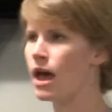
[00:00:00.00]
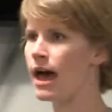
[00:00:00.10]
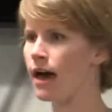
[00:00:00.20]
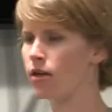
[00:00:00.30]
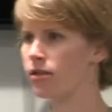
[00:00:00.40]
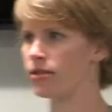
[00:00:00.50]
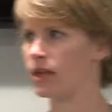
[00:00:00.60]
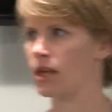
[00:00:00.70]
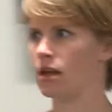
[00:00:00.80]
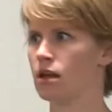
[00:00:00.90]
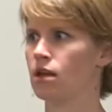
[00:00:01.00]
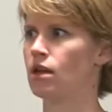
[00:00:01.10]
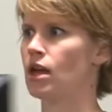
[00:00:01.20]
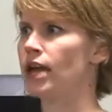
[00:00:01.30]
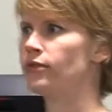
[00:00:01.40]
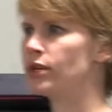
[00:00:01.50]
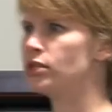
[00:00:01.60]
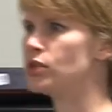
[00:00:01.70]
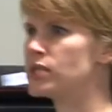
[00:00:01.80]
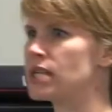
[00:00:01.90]
healthy, and
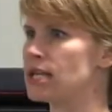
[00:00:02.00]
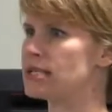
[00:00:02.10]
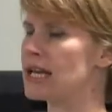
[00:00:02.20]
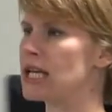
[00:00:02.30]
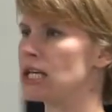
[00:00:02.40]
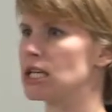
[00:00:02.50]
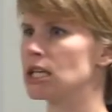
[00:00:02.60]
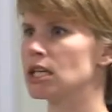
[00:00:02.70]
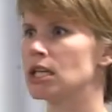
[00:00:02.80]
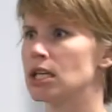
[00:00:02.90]
reduce anxiety?